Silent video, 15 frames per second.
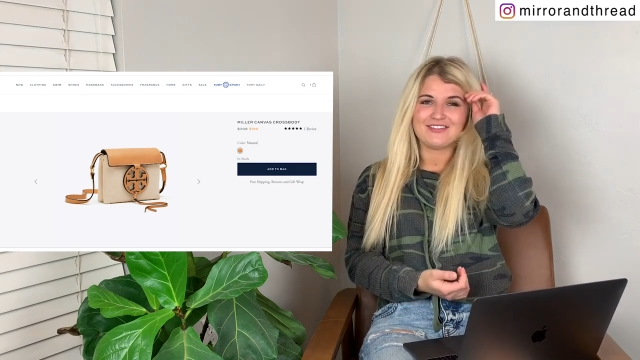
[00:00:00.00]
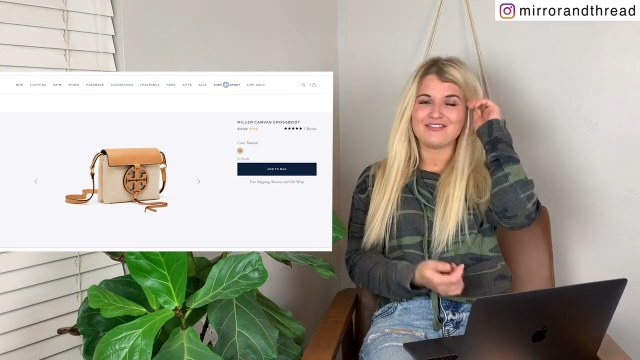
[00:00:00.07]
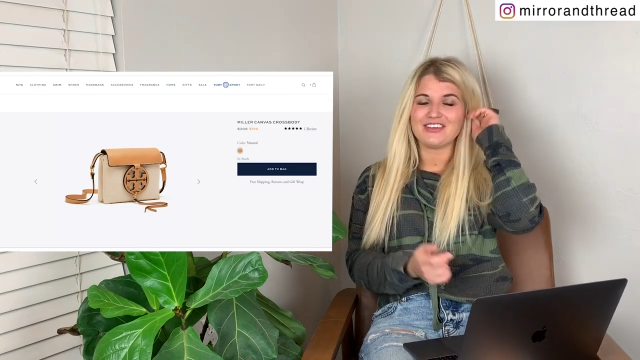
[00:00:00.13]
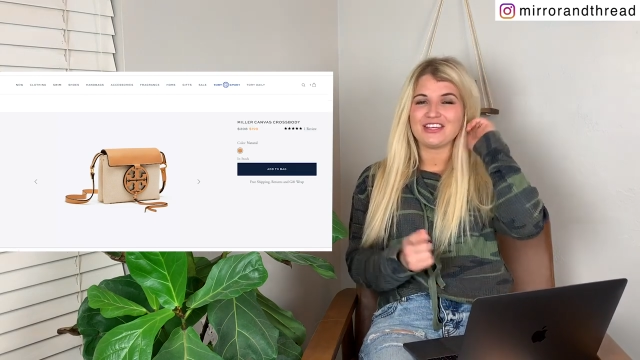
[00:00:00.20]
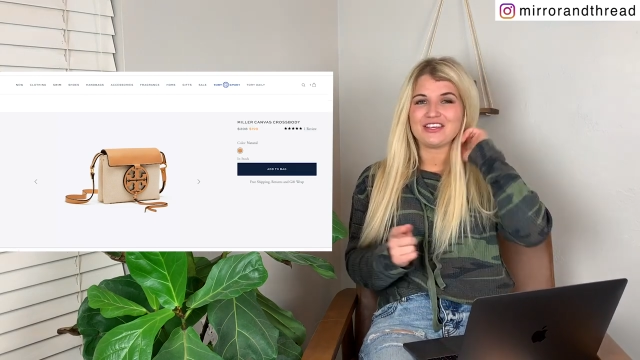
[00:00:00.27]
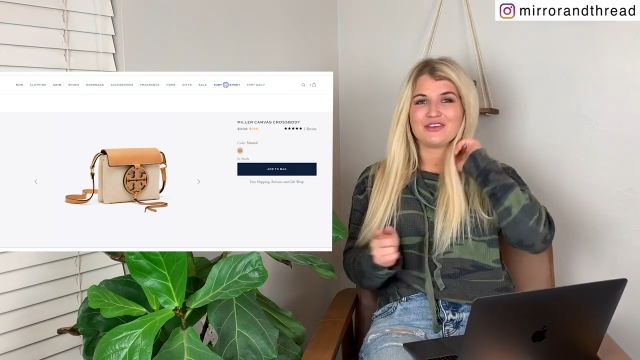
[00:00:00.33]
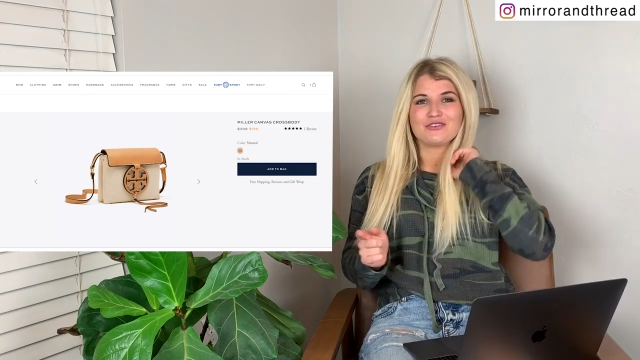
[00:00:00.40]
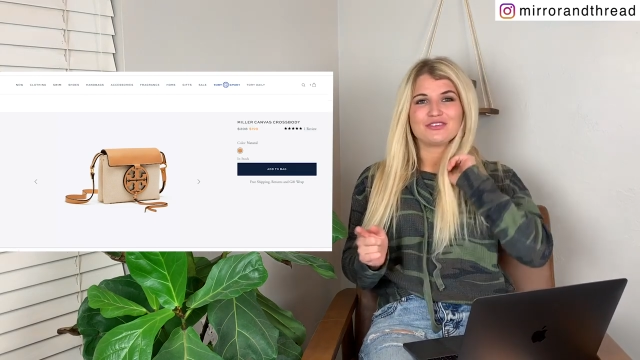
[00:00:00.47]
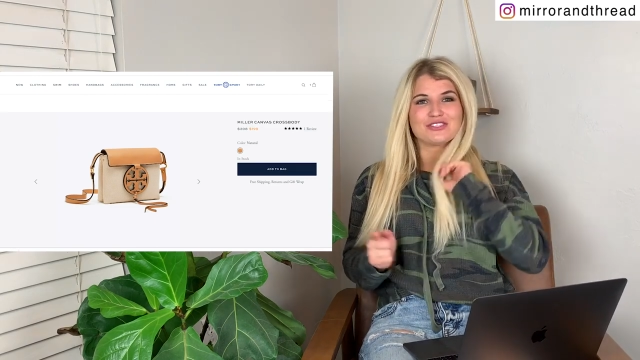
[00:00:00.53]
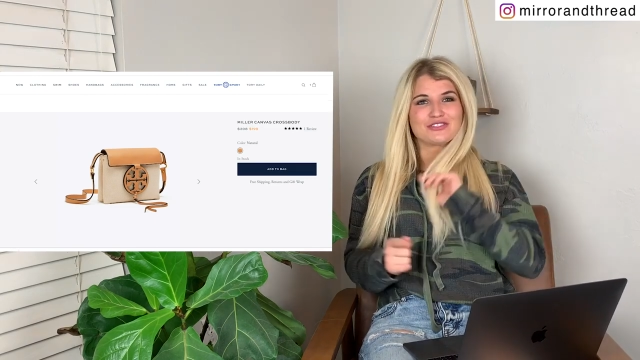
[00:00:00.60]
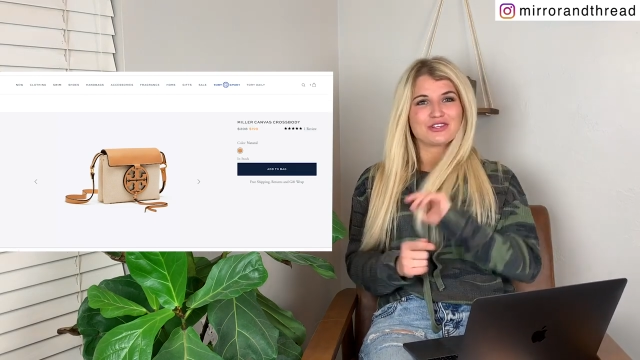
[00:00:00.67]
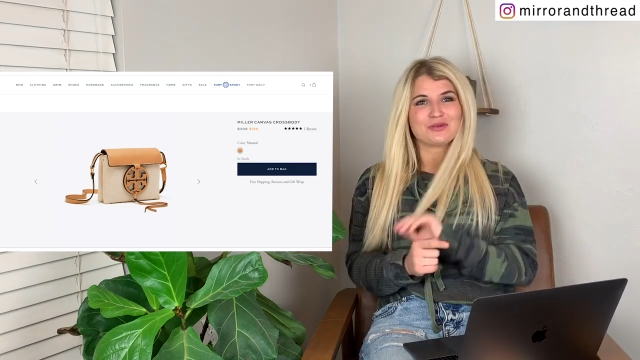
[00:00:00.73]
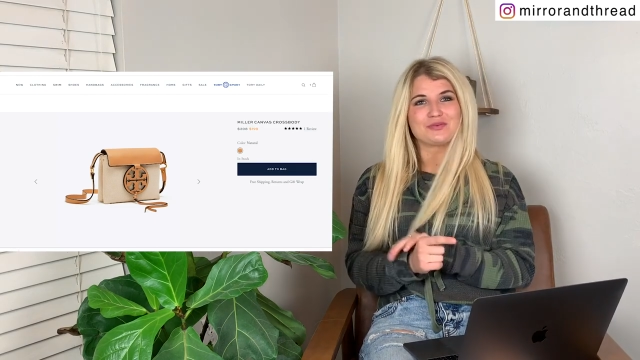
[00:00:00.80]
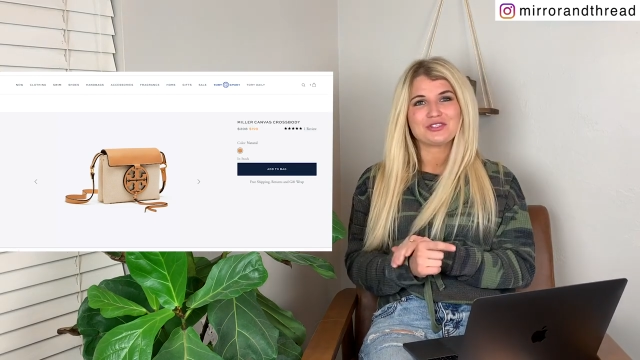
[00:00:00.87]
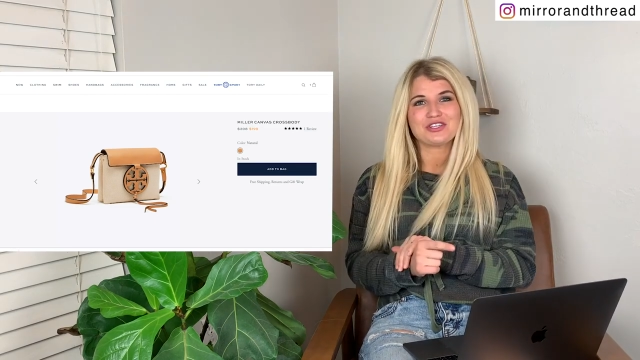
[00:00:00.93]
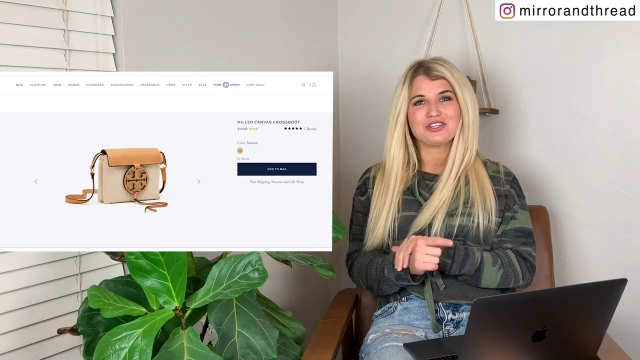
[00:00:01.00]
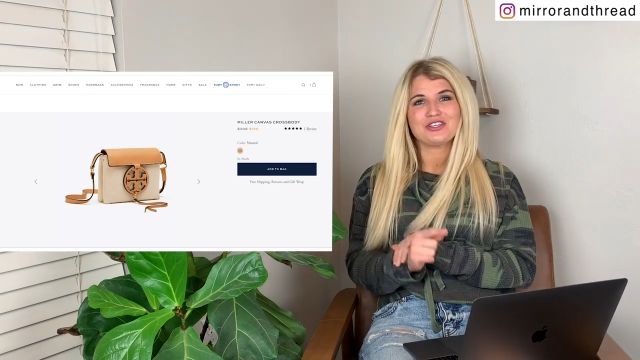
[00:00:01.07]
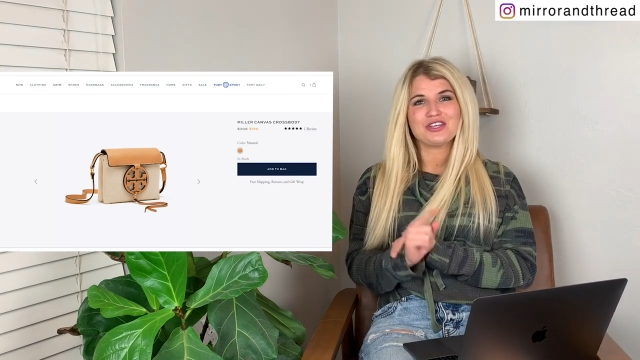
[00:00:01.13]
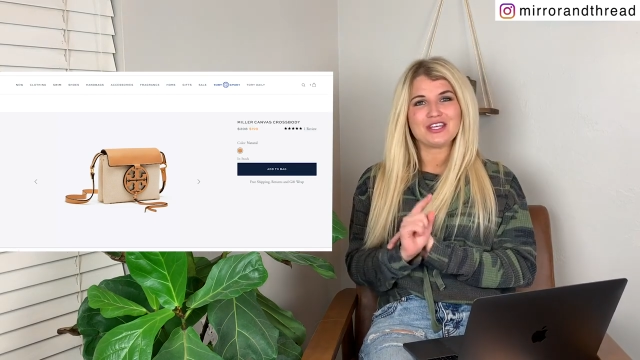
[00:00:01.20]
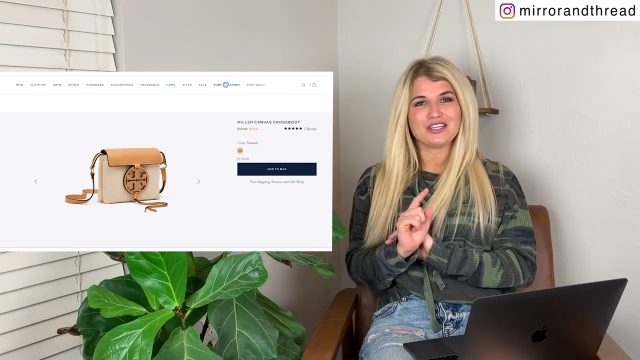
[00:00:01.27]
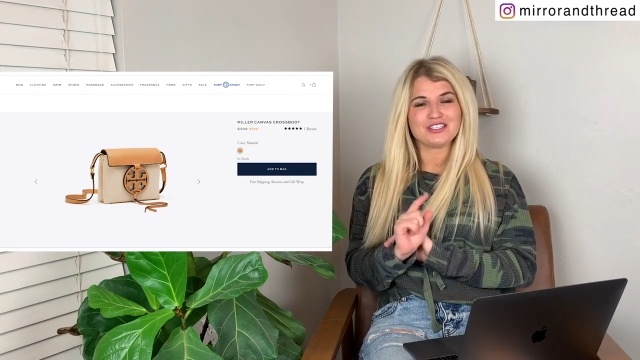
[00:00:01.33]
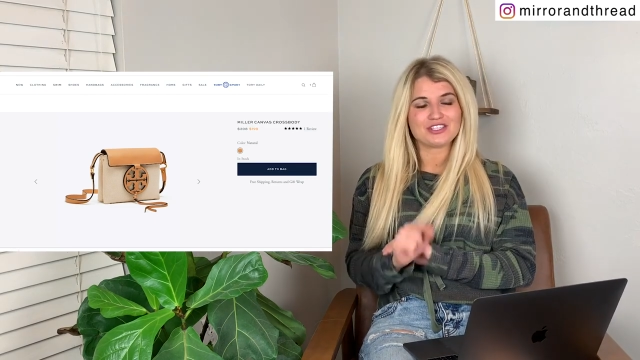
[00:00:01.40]
video
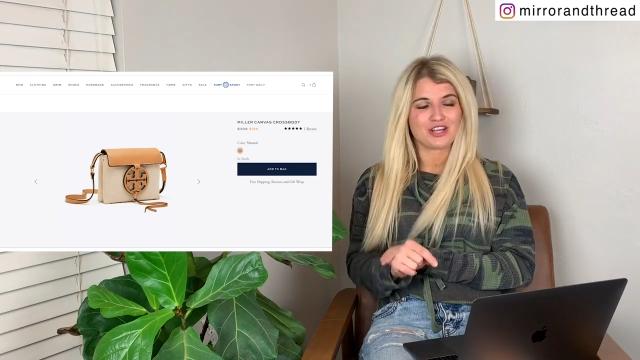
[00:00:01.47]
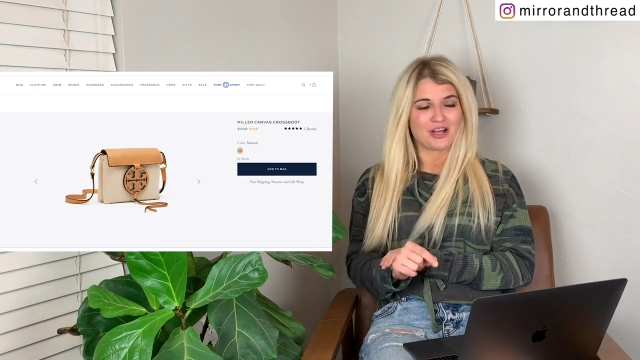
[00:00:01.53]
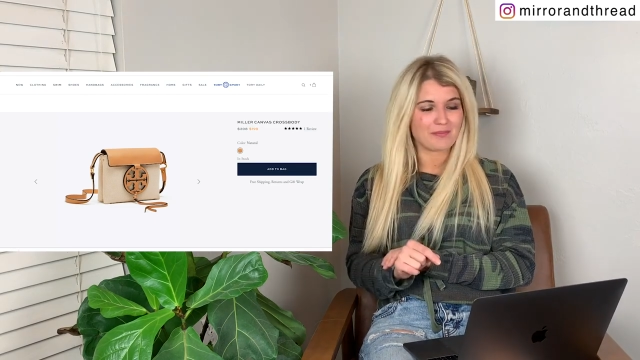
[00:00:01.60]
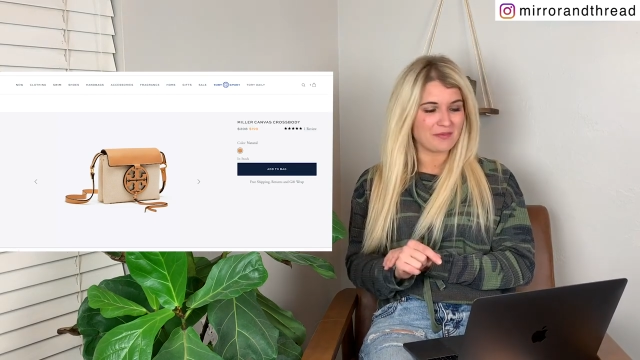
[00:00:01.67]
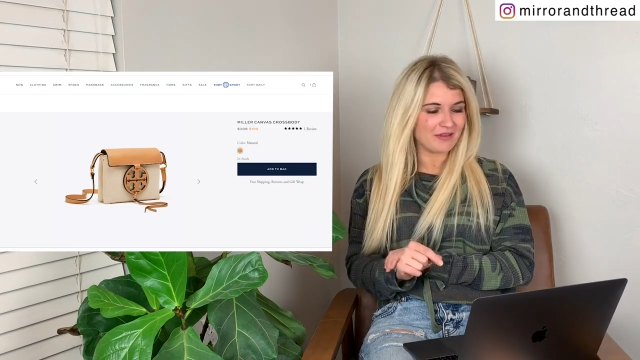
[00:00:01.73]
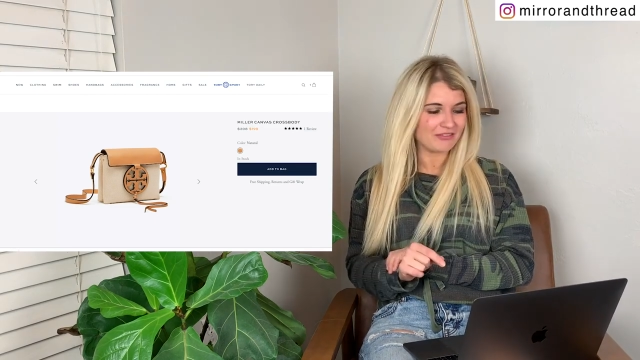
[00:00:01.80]
description and shop